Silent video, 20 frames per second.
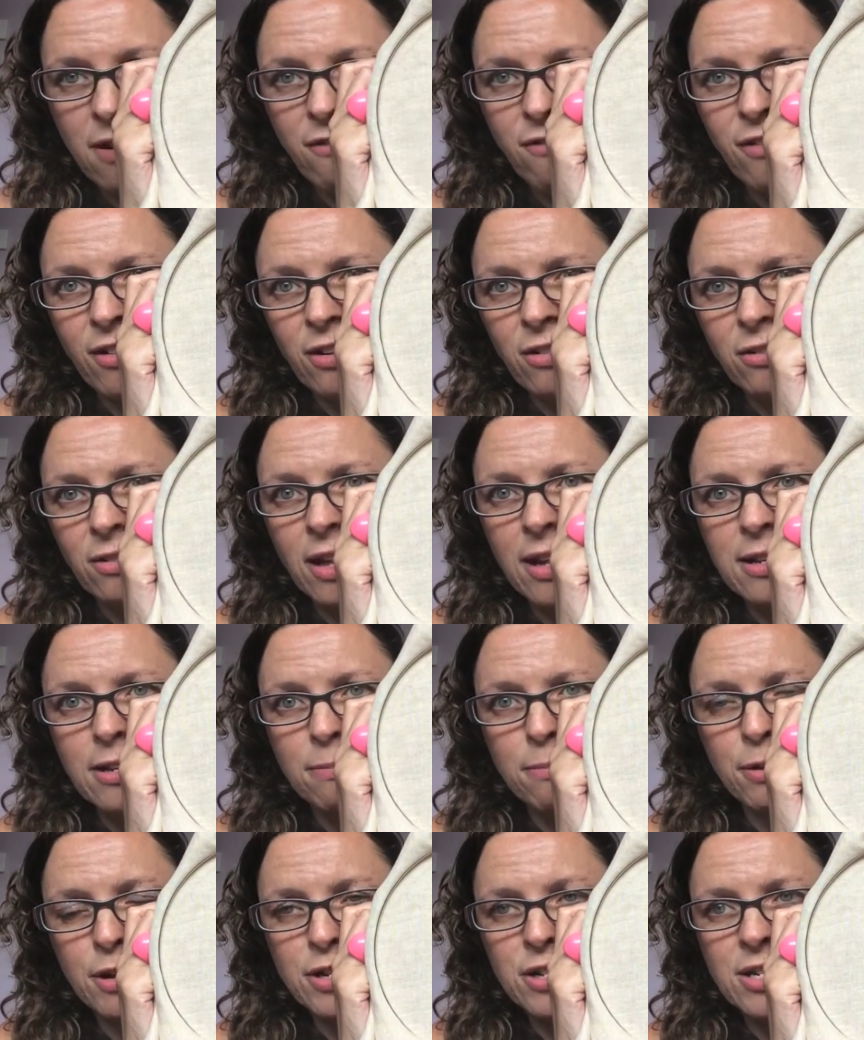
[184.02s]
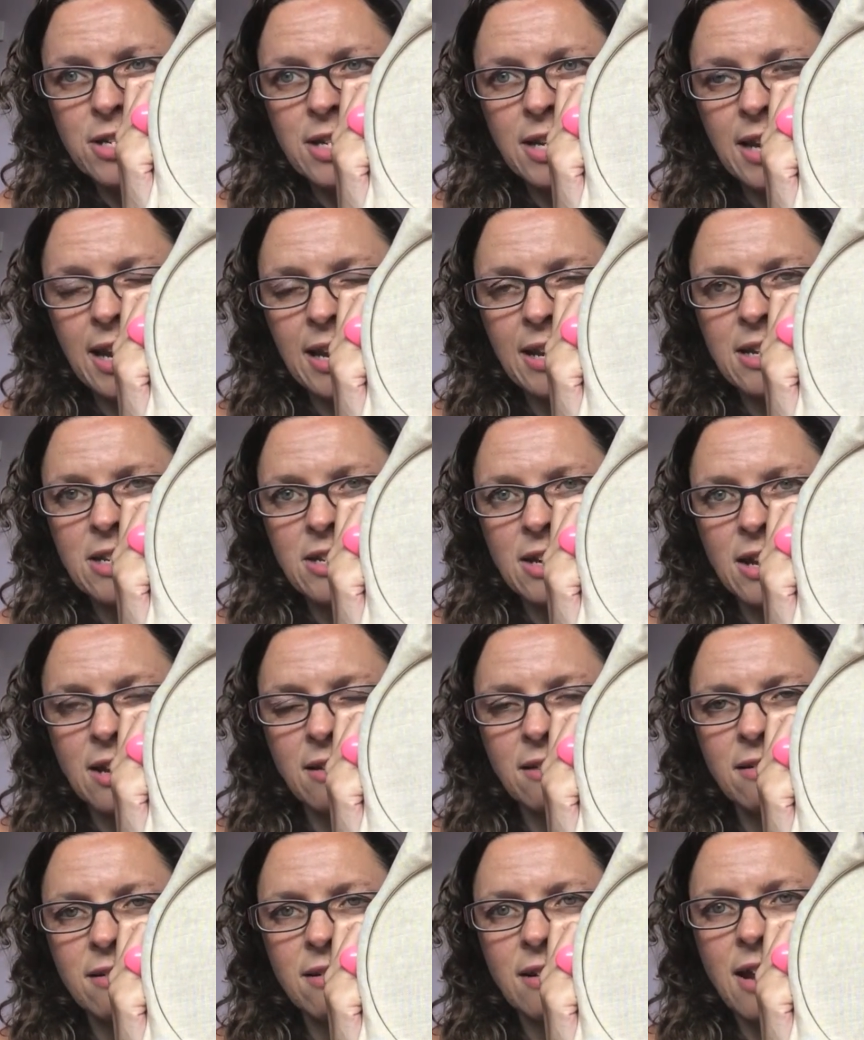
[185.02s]
feel under pressure to get it
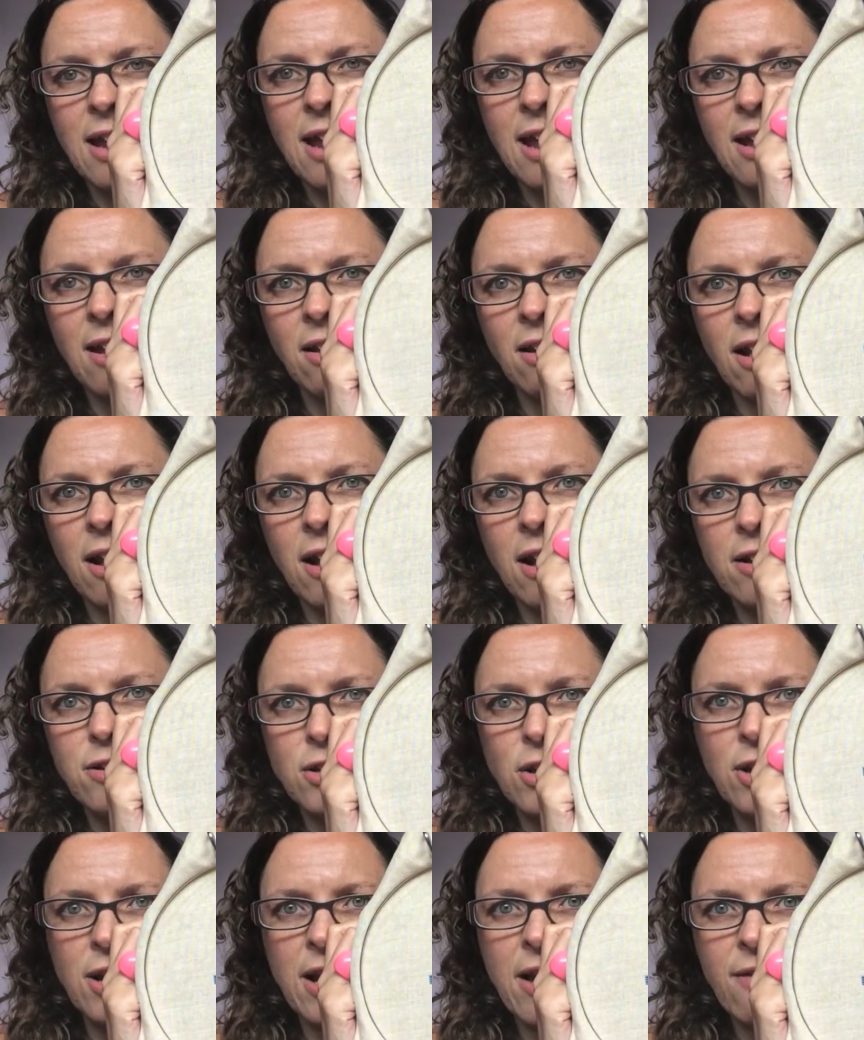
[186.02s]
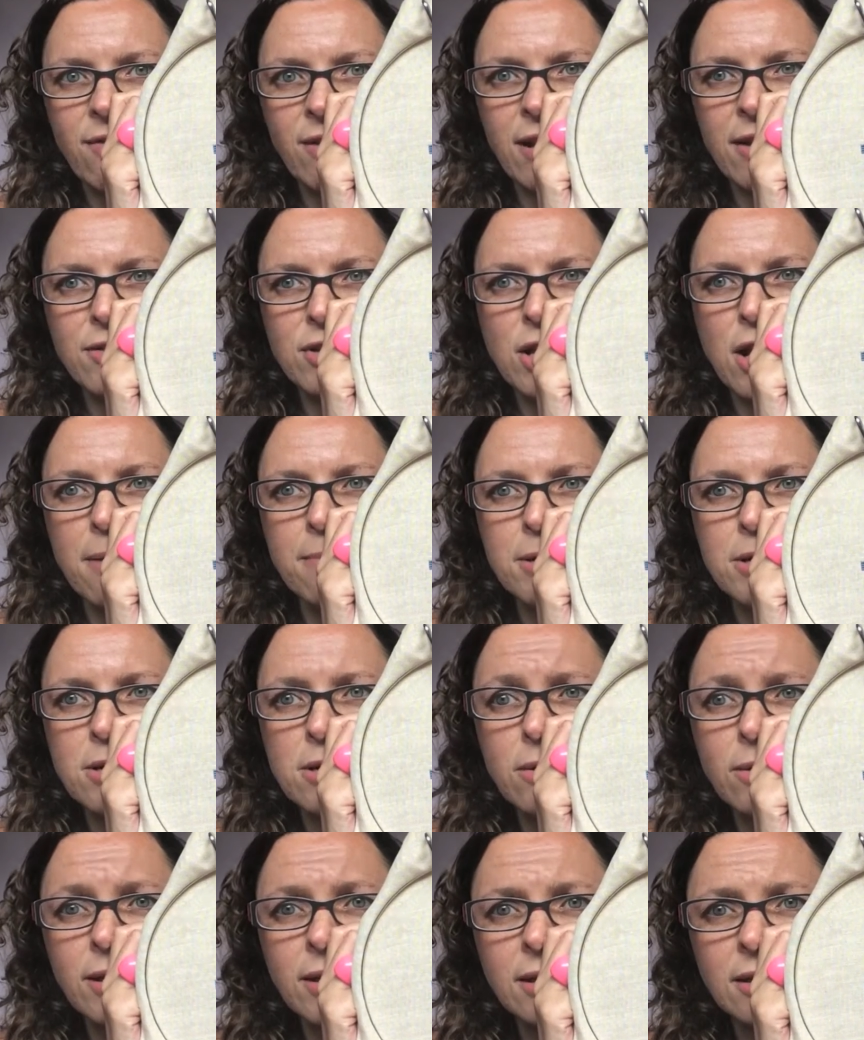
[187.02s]
done. And like I don't have enough time to
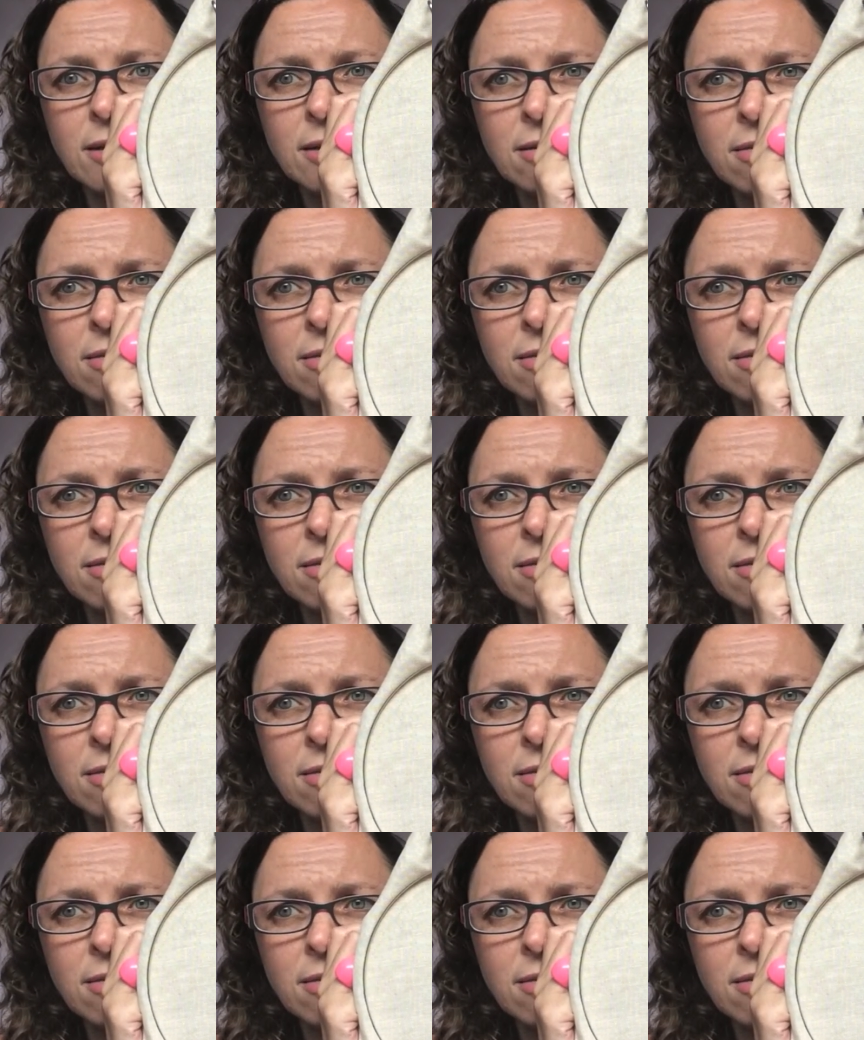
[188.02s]
do it.